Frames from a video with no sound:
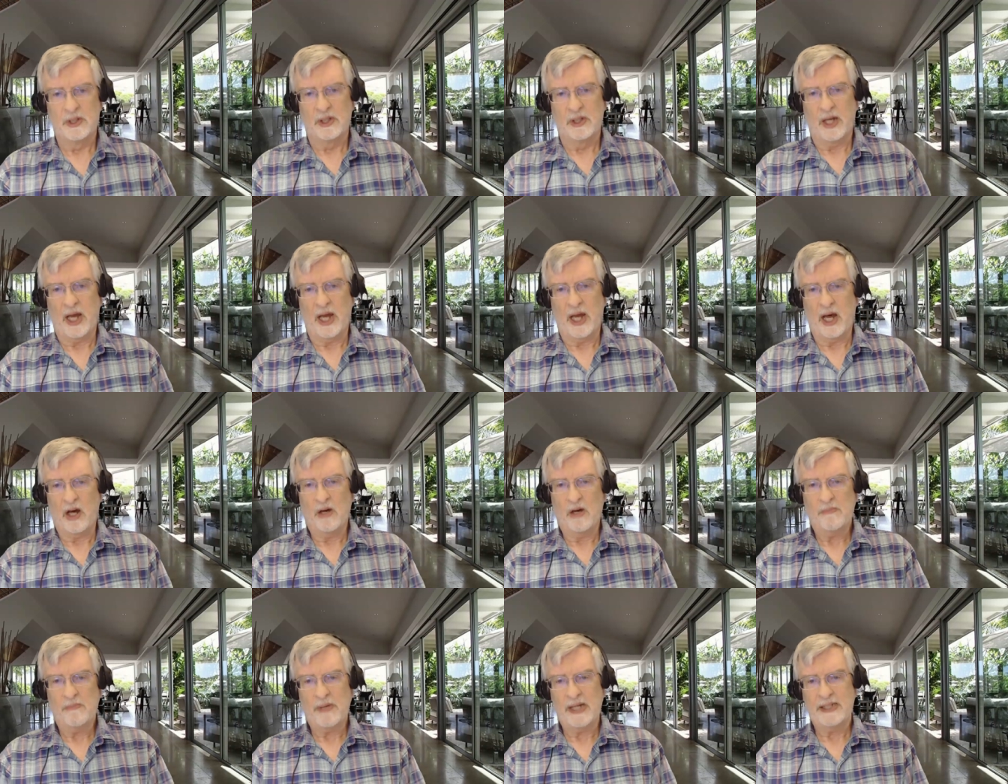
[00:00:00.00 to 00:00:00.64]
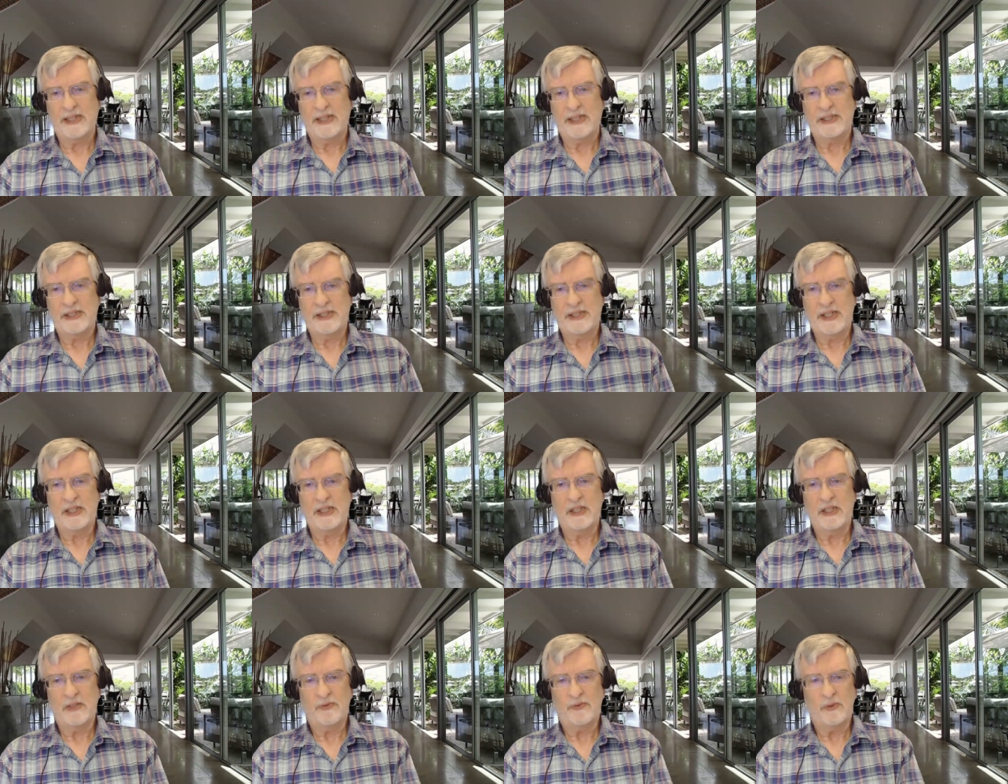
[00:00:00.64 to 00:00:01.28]
How? By
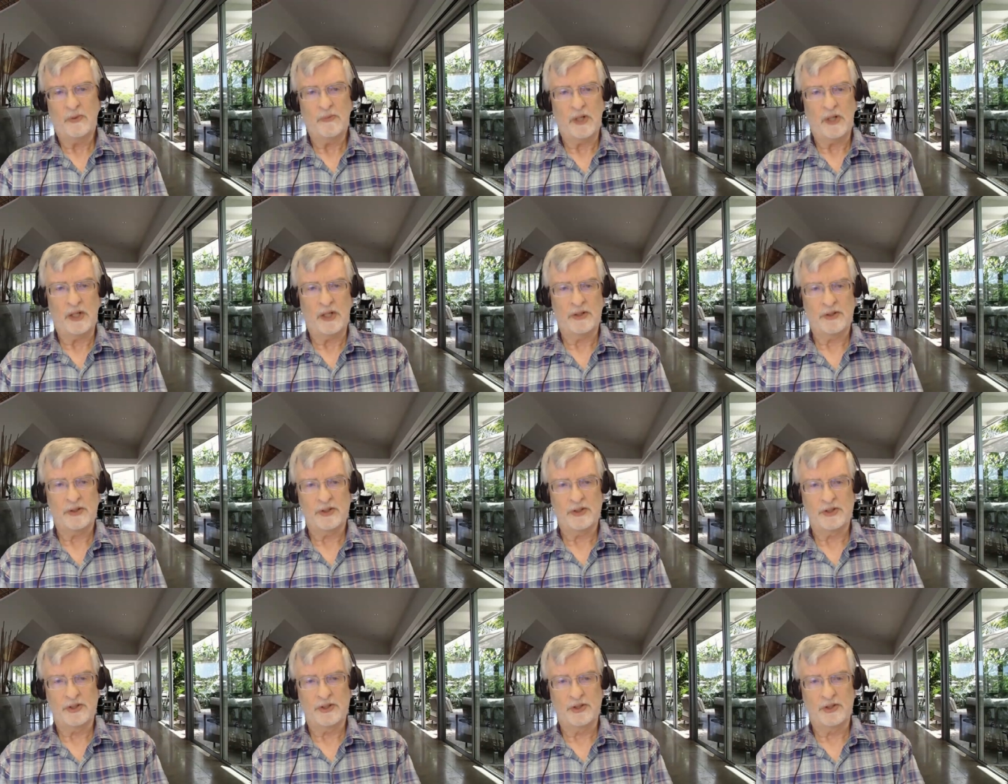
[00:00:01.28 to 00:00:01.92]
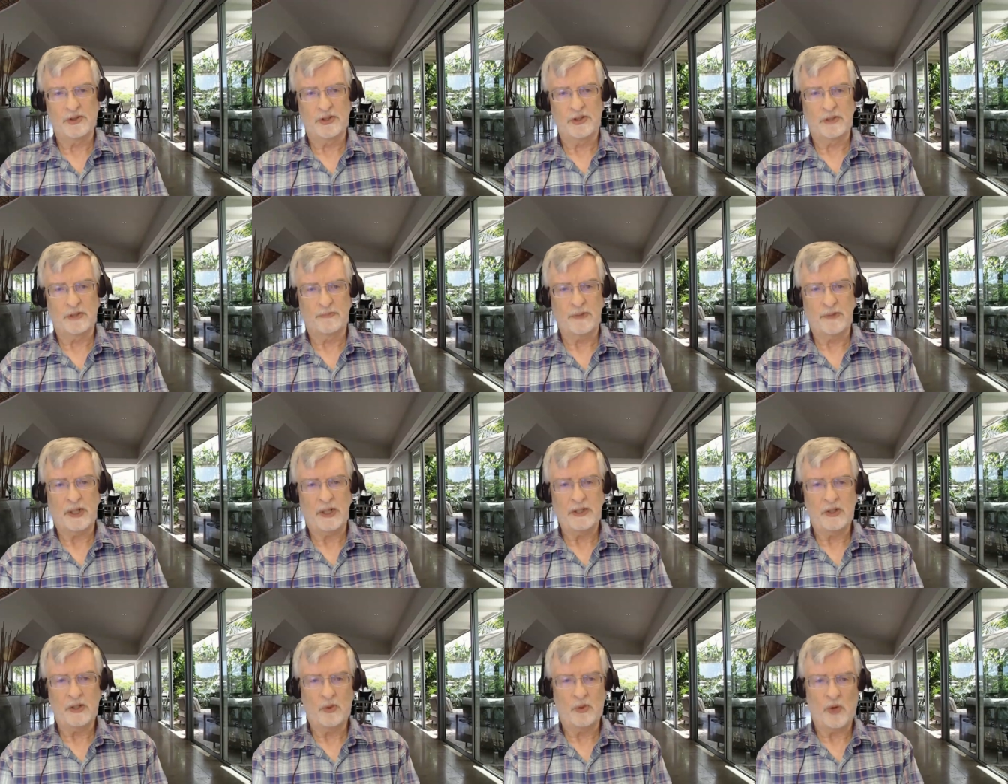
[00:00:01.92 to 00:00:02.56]
stealing from others to
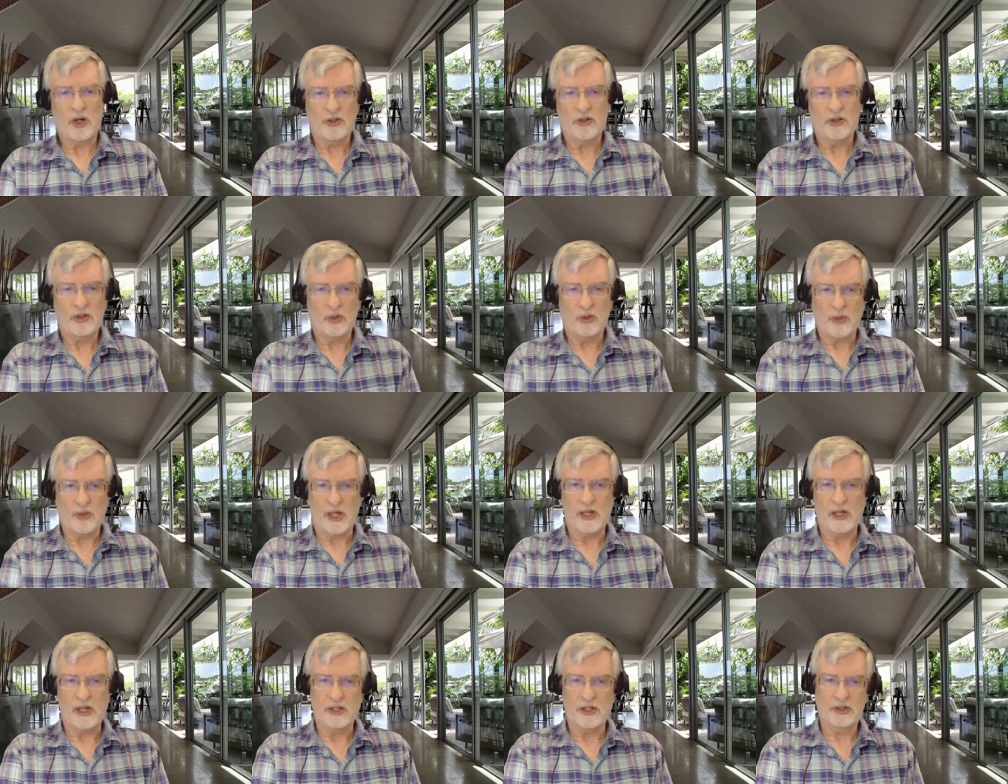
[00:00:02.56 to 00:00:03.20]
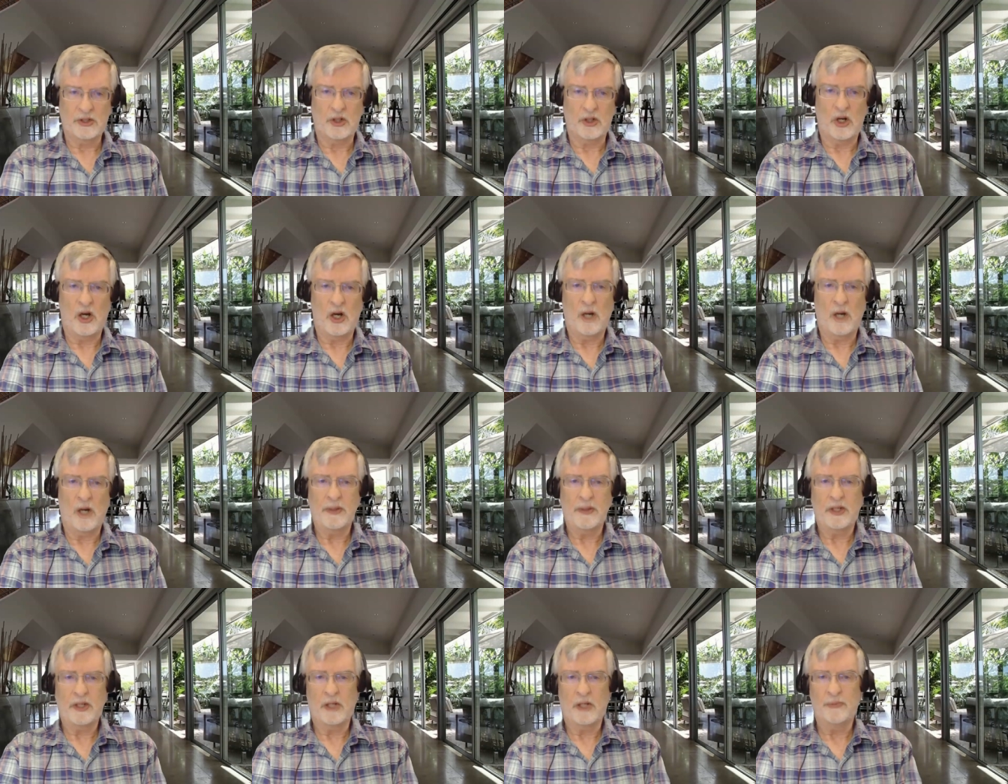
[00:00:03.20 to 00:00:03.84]
spread the wealth around so all
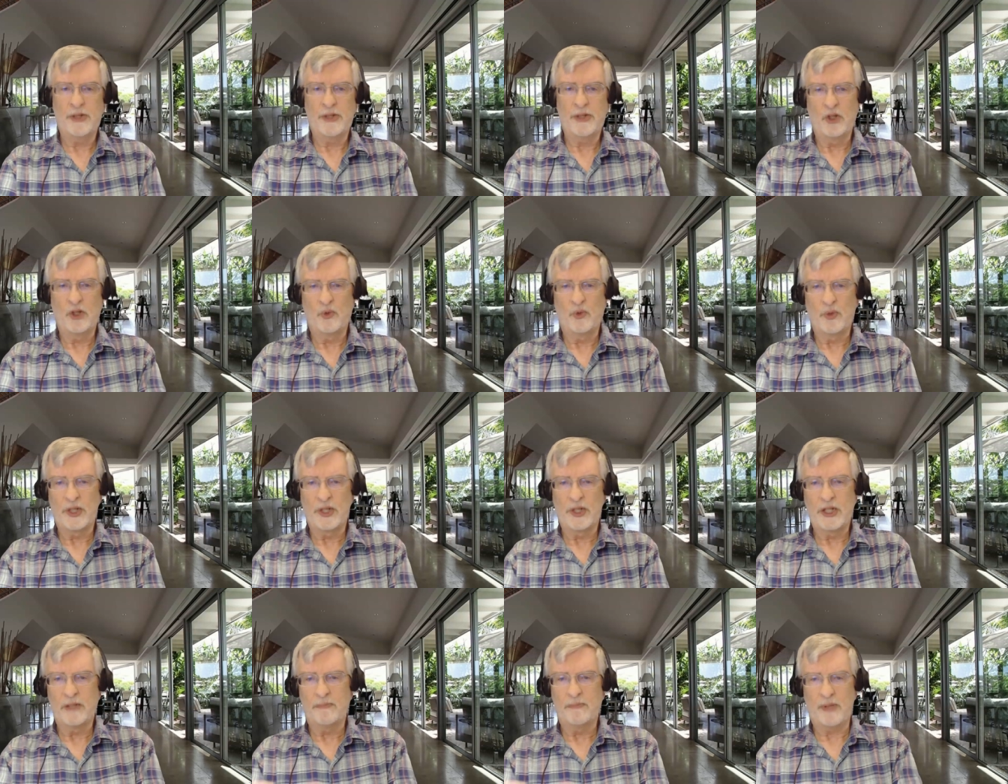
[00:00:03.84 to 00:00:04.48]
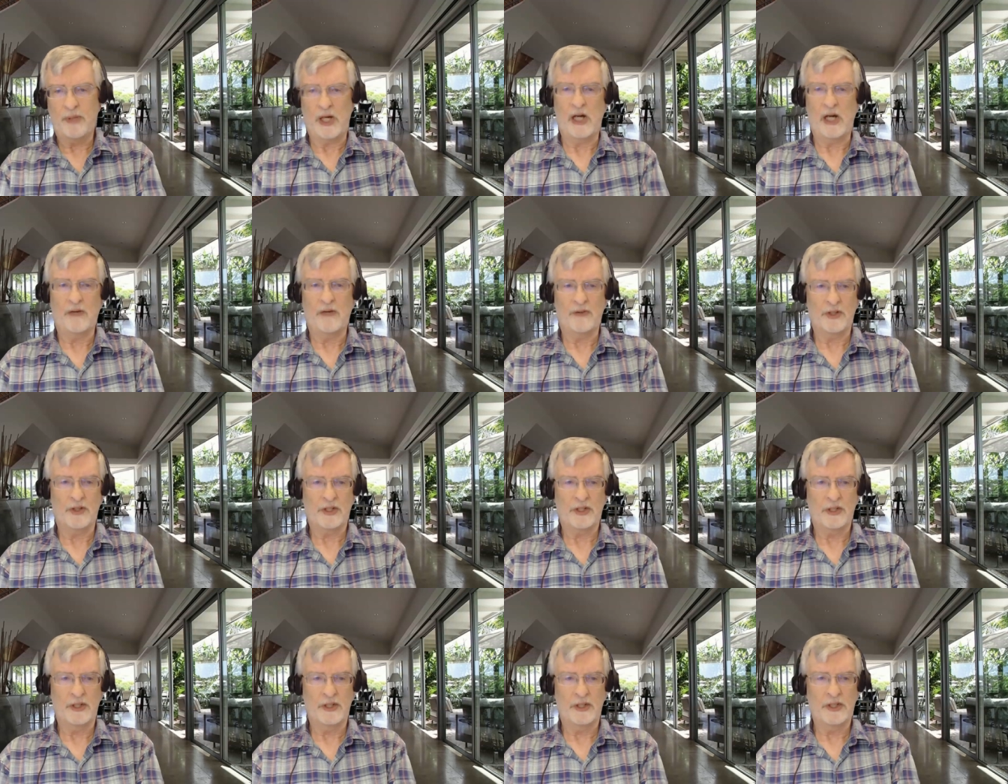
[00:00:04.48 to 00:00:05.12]
become equally
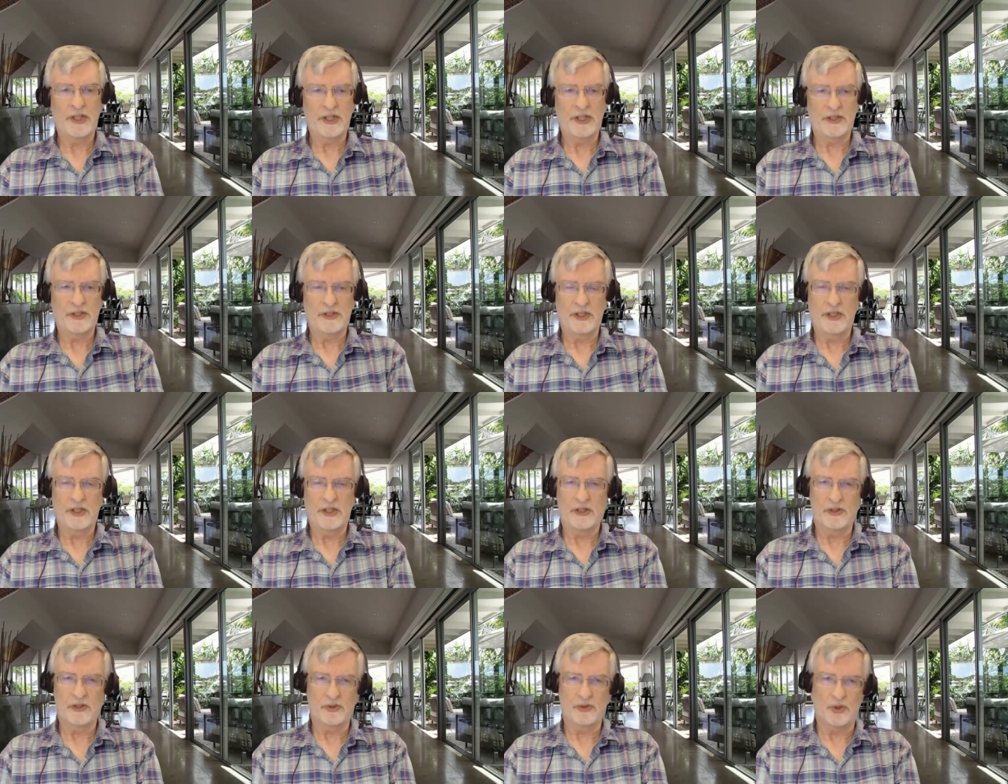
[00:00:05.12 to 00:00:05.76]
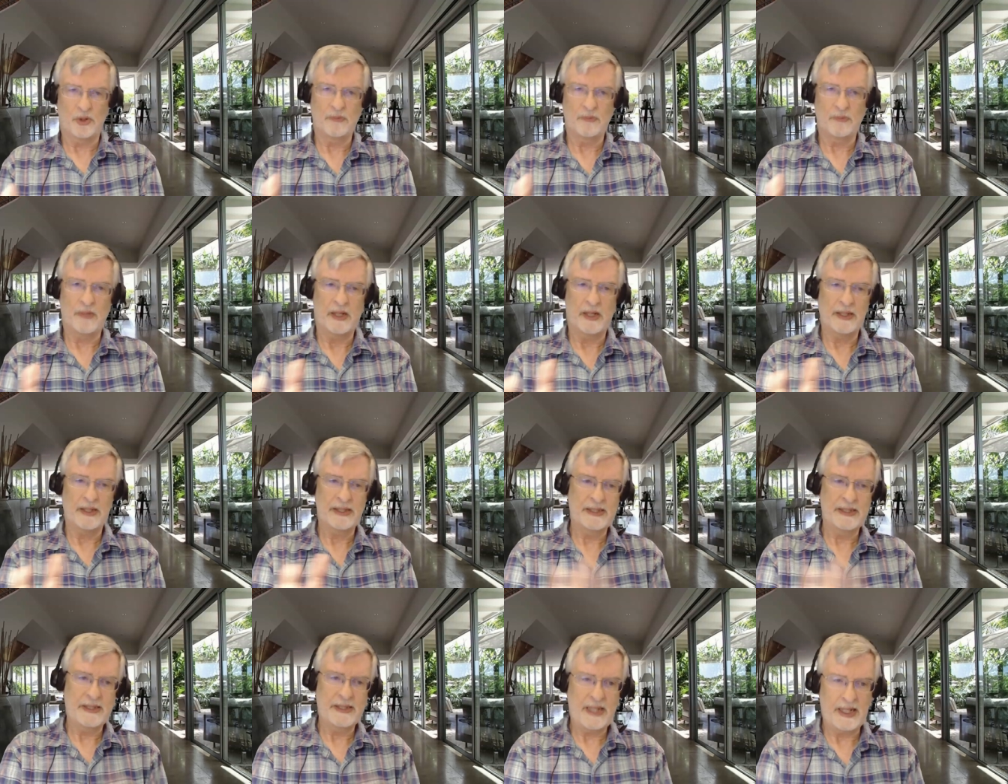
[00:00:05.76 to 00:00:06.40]
impoverished and easily controlled by the
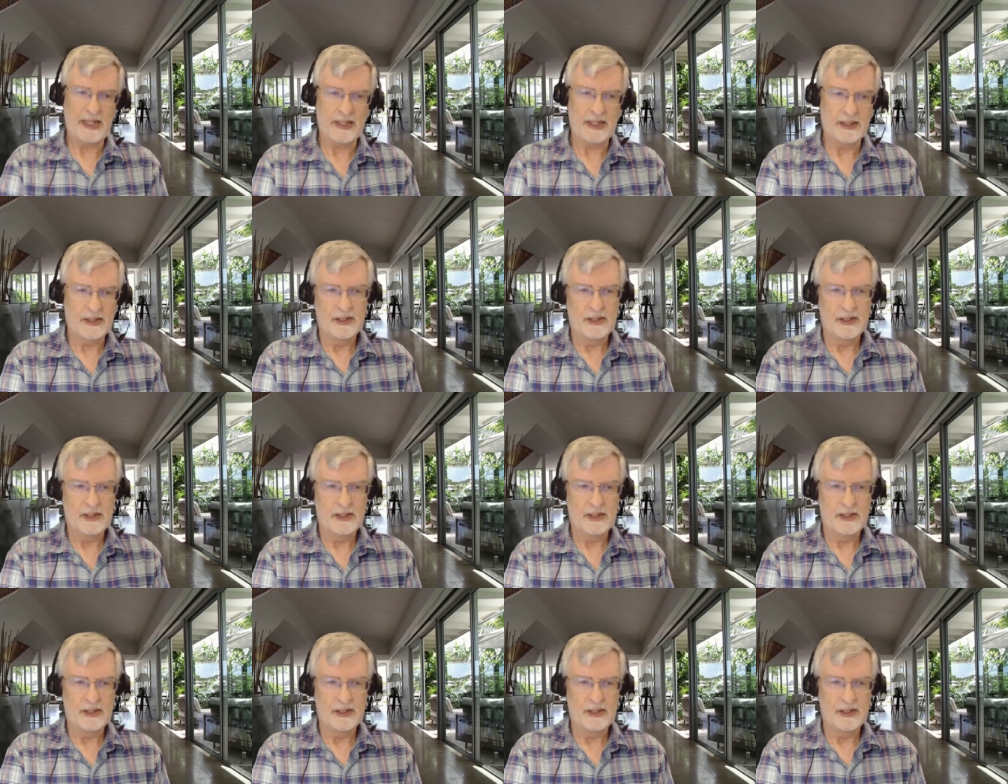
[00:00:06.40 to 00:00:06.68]
state.